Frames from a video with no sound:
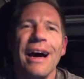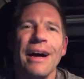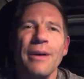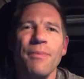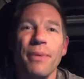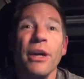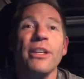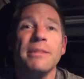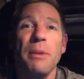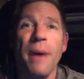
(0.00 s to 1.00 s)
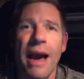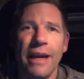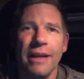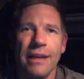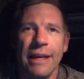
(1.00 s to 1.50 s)
But good to be
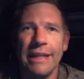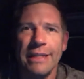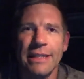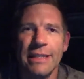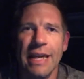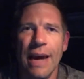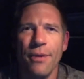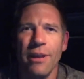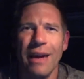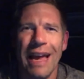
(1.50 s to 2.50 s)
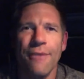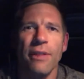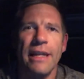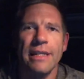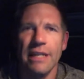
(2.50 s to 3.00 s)
back, and it's a habit that I
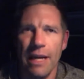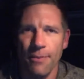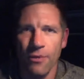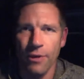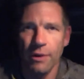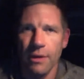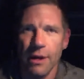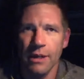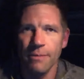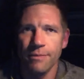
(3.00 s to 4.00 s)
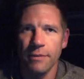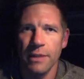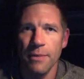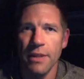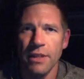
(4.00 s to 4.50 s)
have let slip for
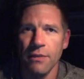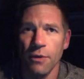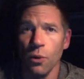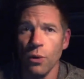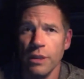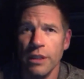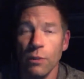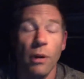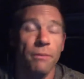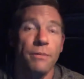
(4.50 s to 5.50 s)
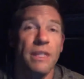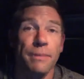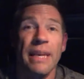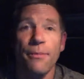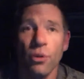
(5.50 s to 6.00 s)
the months of August. Well,
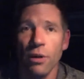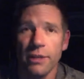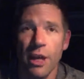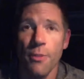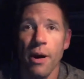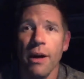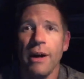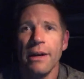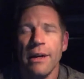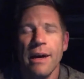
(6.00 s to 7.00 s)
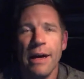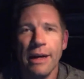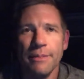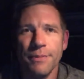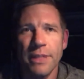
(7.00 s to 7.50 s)
September and October.
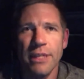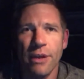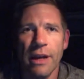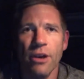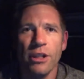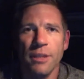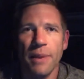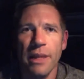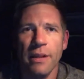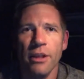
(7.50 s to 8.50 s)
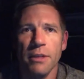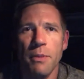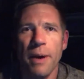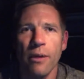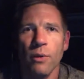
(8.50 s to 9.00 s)
Good to be
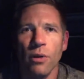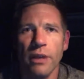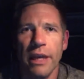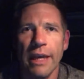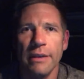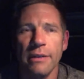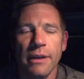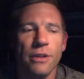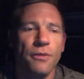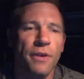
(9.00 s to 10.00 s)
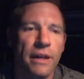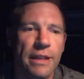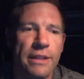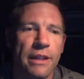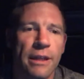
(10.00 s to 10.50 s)
back rolling again. I do find it...